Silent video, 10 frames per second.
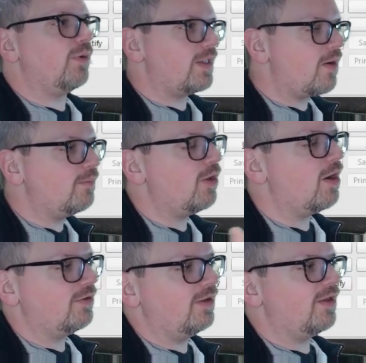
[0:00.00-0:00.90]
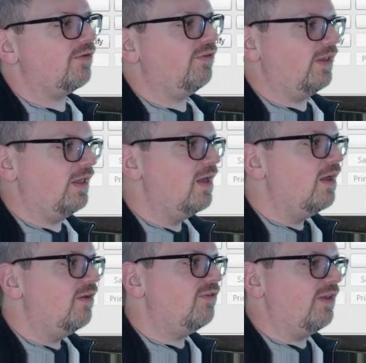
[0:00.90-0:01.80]
Right now I'm logged in as the
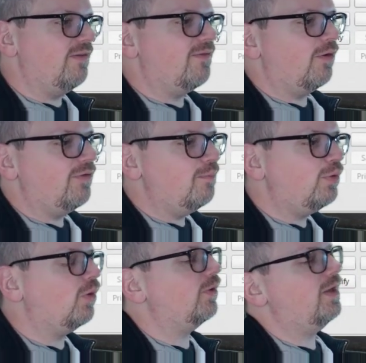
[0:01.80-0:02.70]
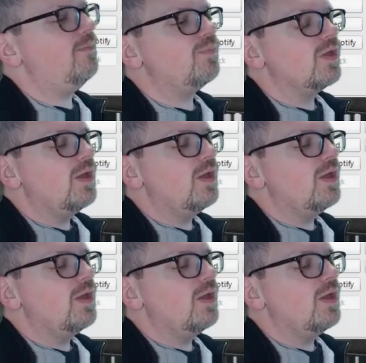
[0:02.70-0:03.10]
default employee.